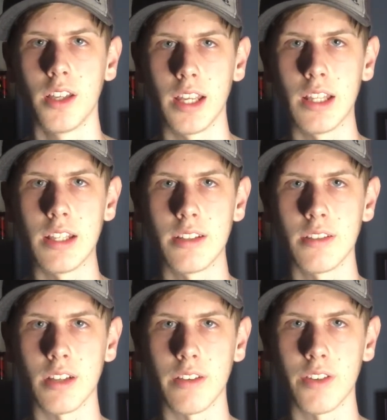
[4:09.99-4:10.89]
in this year's
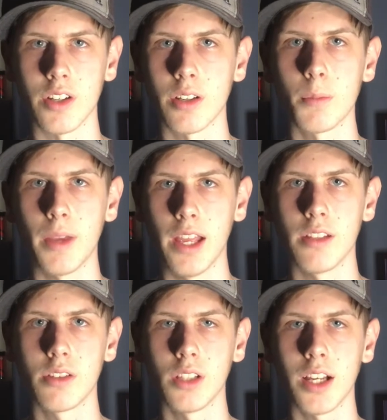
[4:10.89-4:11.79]
iPhone compared
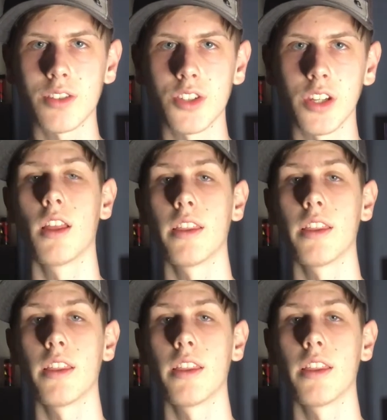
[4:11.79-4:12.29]
to last year.